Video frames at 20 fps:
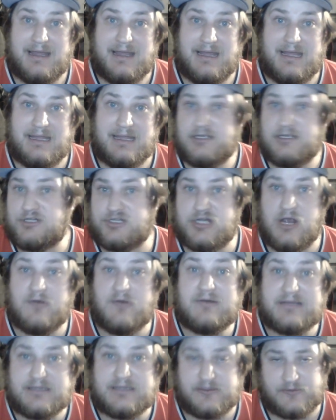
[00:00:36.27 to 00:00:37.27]
and they're
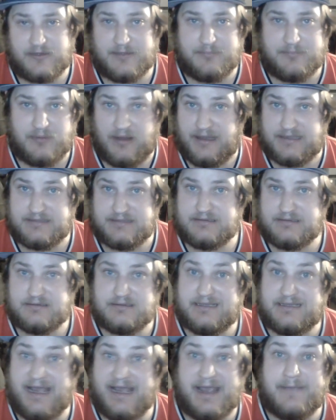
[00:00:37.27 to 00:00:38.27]
showing the replays.
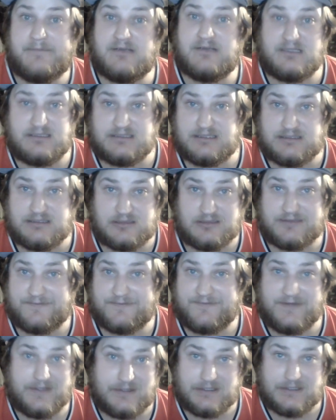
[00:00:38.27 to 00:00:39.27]
The ambulance is on the
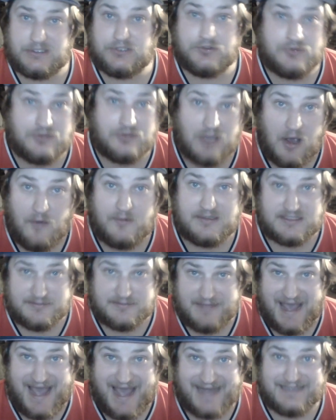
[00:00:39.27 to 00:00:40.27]
field. You know it's
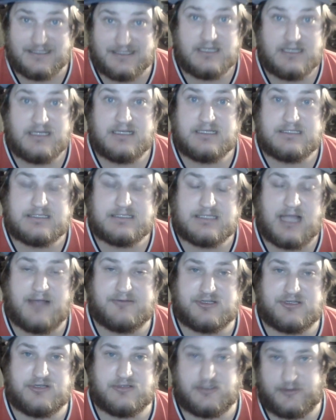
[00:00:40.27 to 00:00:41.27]
bad. Stop
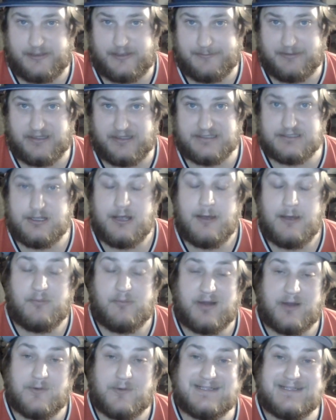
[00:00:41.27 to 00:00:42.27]
showing the replays.
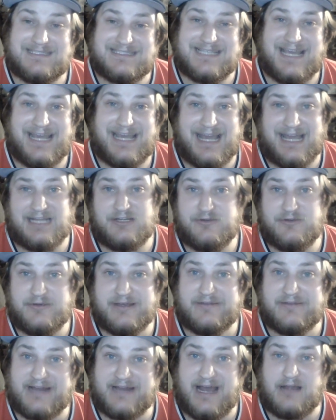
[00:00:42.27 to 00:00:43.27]
But I will say I do
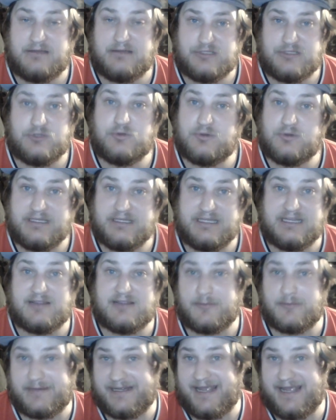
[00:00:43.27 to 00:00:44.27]
give it out to the
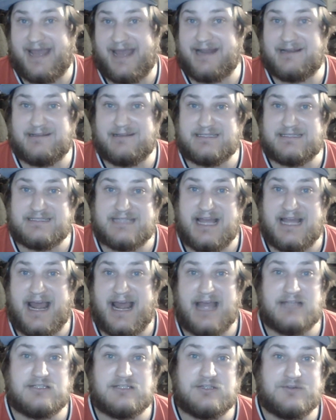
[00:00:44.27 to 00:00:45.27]
three analysts that
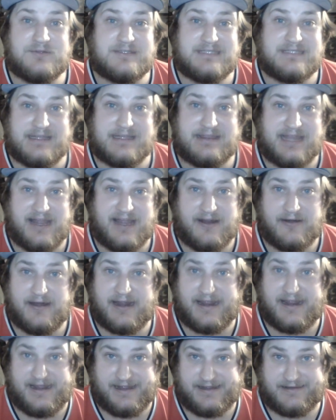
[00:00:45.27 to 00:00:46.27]
had to sit there
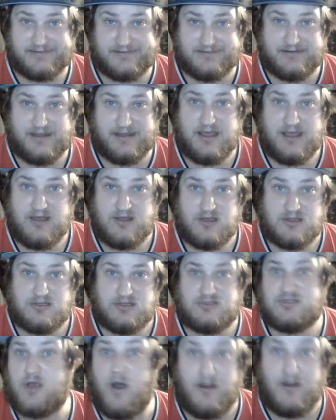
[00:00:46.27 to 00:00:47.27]
and
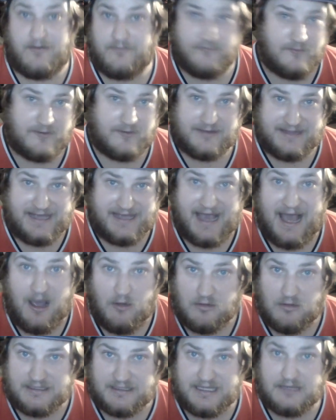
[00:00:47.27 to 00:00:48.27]
talk for the
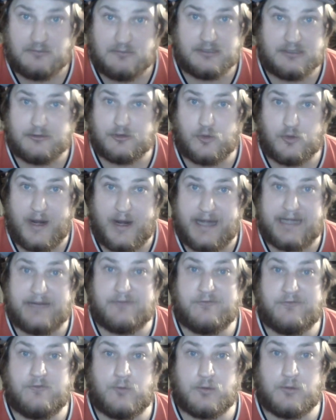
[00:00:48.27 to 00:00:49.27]
hour that we were waiting
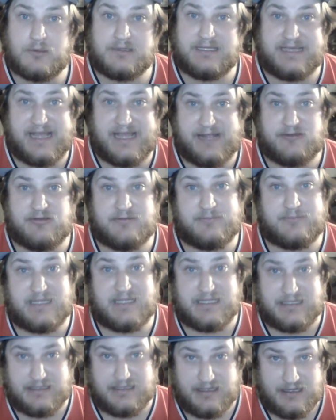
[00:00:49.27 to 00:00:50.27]
for the game to
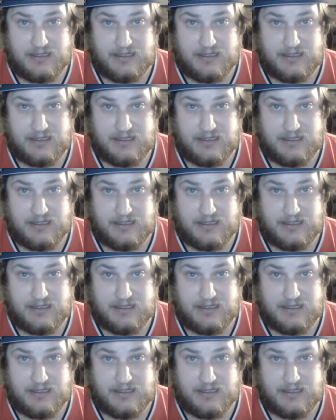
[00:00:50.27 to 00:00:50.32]
be